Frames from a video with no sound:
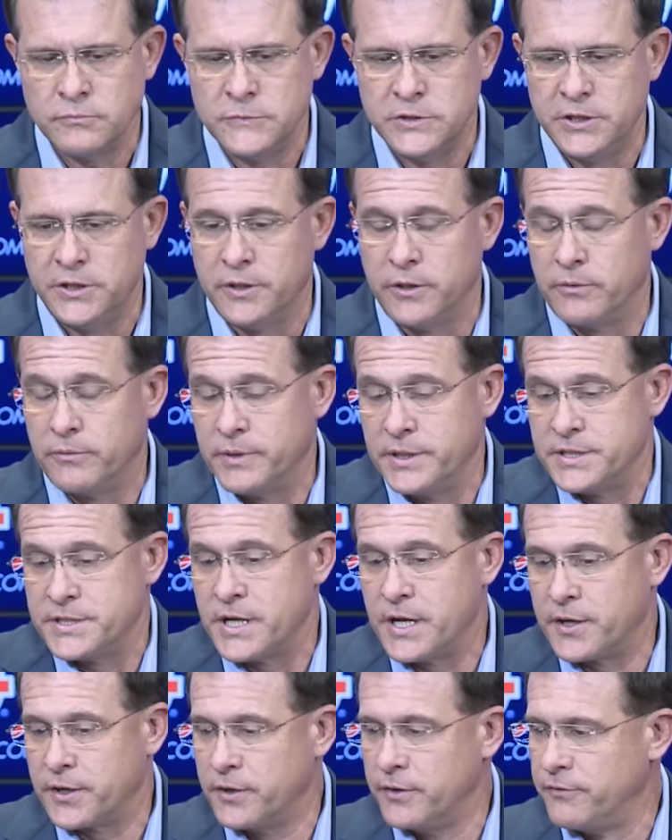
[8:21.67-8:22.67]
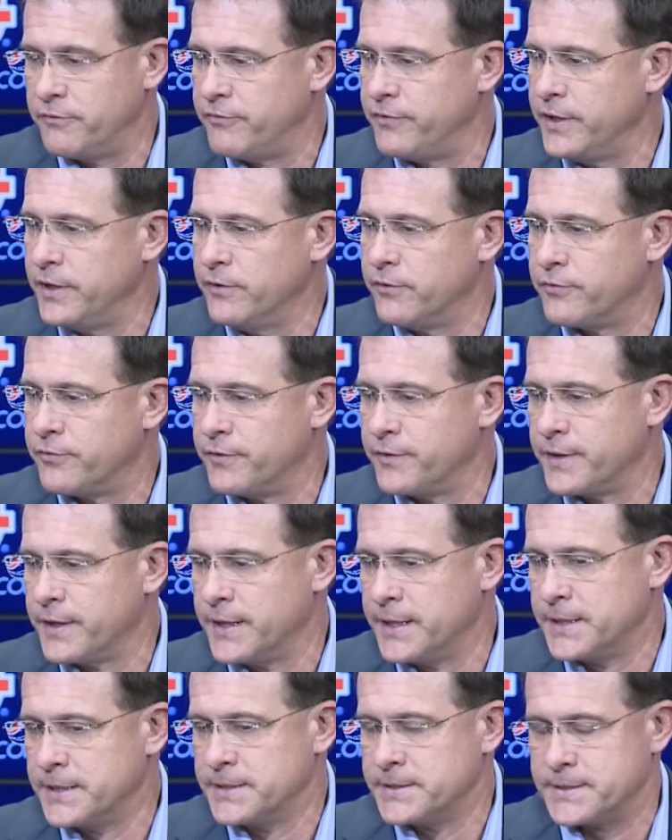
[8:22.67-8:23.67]
You know, he's got a good feel for
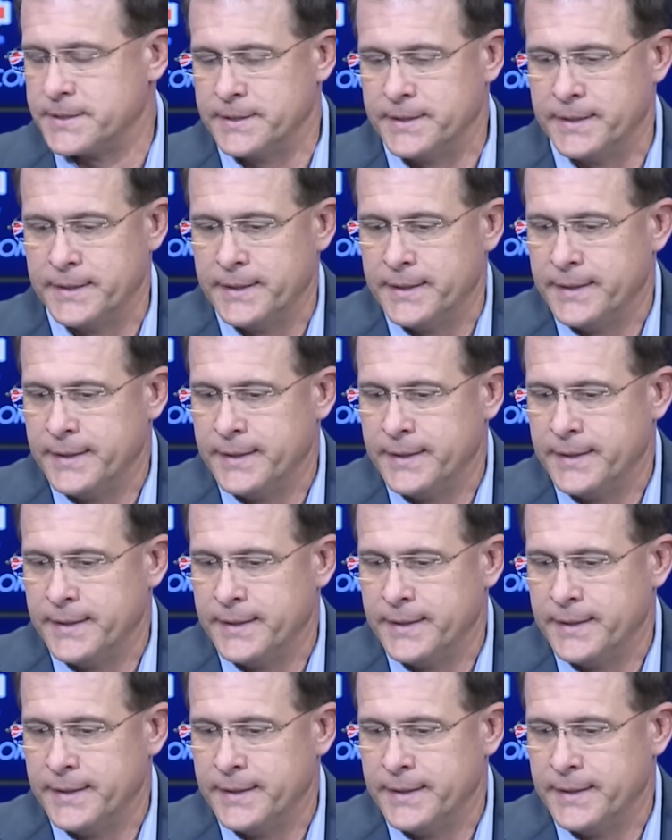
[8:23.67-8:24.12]
things, and